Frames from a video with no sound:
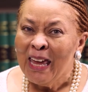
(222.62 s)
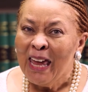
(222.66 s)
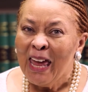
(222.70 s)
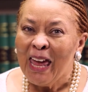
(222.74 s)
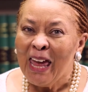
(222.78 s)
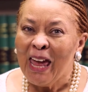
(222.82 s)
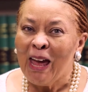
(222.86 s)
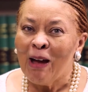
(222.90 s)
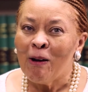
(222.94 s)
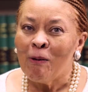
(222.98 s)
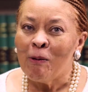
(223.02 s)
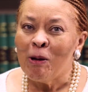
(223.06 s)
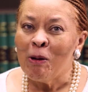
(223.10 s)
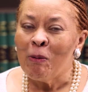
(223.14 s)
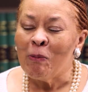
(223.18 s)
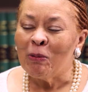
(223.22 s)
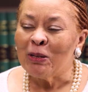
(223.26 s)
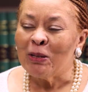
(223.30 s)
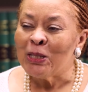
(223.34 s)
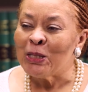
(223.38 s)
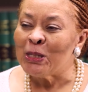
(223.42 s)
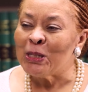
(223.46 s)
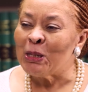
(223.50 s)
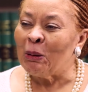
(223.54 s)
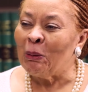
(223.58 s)
And we were
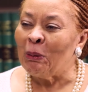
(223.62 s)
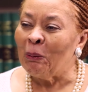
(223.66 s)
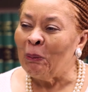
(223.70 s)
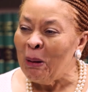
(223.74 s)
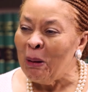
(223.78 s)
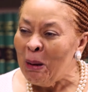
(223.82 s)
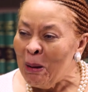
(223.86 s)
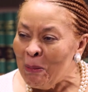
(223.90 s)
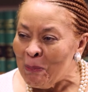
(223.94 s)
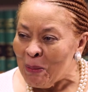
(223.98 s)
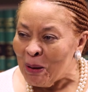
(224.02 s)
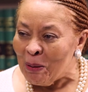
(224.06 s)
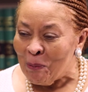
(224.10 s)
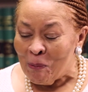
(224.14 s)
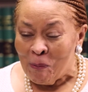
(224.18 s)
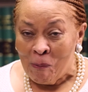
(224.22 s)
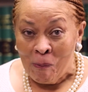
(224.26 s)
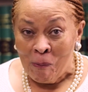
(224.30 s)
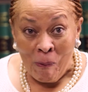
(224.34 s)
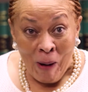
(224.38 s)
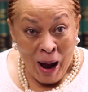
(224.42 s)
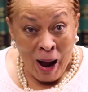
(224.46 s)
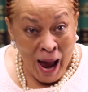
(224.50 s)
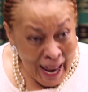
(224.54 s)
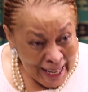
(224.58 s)
screaming,
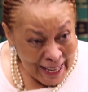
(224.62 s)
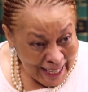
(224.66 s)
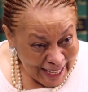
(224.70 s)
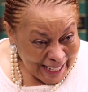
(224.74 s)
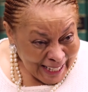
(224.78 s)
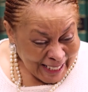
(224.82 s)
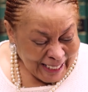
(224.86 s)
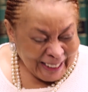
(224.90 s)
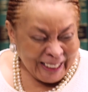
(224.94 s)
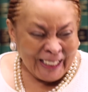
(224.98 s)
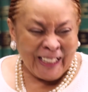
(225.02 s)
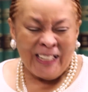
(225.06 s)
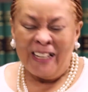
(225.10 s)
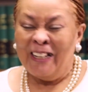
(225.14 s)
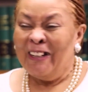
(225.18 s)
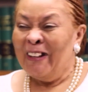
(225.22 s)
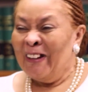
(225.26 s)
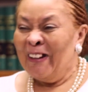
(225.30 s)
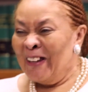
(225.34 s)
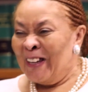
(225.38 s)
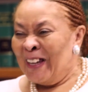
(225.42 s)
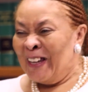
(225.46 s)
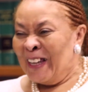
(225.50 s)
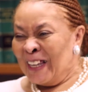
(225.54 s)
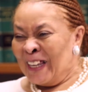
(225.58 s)
what?
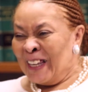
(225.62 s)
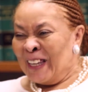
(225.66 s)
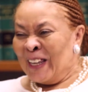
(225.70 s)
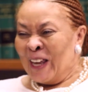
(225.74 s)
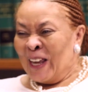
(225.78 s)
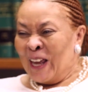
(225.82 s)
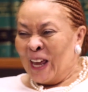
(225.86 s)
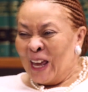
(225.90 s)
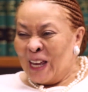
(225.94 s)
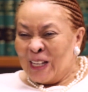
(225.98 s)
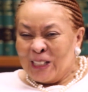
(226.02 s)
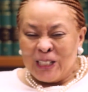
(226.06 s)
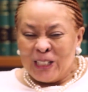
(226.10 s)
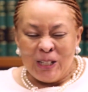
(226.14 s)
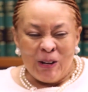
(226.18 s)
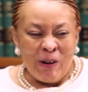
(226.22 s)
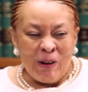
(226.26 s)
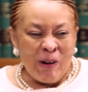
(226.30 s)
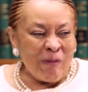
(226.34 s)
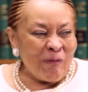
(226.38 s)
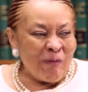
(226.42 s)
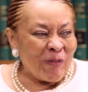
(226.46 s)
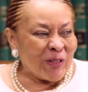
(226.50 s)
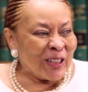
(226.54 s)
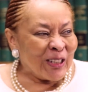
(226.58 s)
He
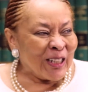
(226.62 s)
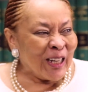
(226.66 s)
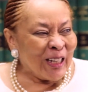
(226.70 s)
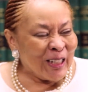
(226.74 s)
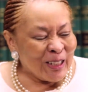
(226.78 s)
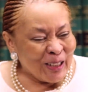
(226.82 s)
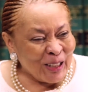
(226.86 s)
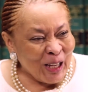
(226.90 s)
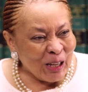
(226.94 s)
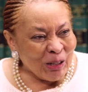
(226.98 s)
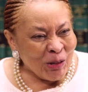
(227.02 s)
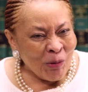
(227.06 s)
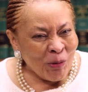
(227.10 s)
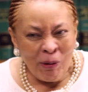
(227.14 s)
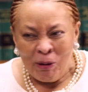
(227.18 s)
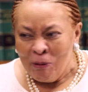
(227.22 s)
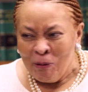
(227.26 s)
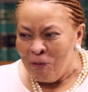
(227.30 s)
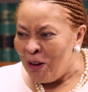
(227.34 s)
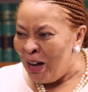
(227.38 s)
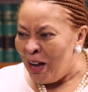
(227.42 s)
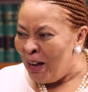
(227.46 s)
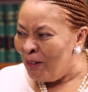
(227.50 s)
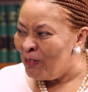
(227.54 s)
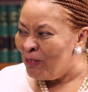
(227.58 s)
sued, then he said
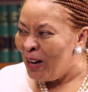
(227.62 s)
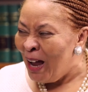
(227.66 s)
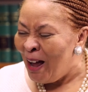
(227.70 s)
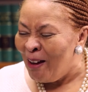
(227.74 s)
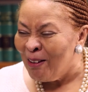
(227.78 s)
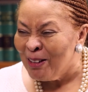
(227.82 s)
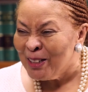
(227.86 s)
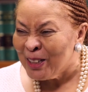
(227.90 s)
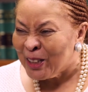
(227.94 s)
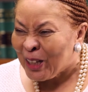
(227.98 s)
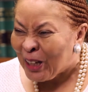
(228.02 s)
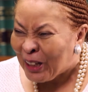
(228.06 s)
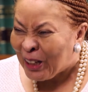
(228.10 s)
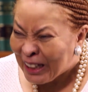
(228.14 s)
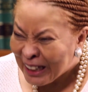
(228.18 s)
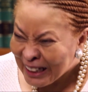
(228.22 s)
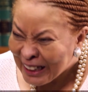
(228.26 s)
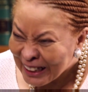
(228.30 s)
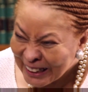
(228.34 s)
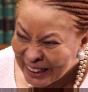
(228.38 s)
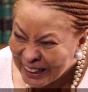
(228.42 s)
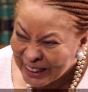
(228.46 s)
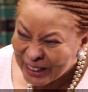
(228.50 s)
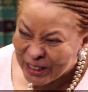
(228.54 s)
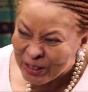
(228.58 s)
$25,
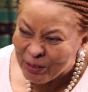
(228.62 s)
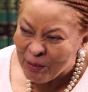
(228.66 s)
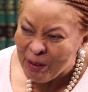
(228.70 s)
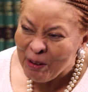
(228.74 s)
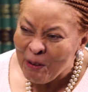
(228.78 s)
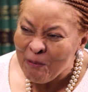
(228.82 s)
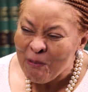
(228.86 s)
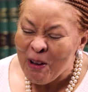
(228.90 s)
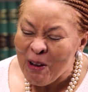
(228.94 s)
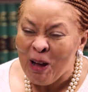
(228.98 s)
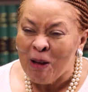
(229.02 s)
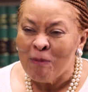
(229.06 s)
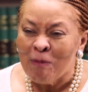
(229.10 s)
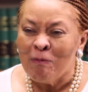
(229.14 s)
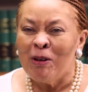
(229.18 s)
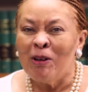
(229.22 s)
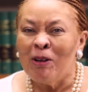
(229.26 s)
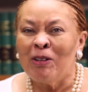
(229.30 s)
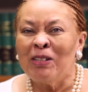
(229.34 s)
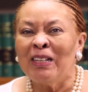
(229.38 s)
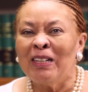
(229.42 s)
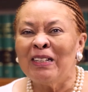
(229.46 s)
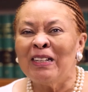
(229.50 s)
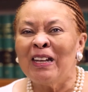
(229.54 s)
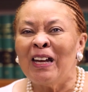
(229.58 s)
$25
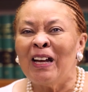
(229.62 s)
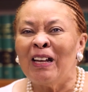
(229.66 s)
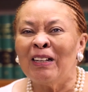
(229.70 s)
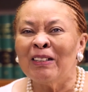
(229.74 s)
million.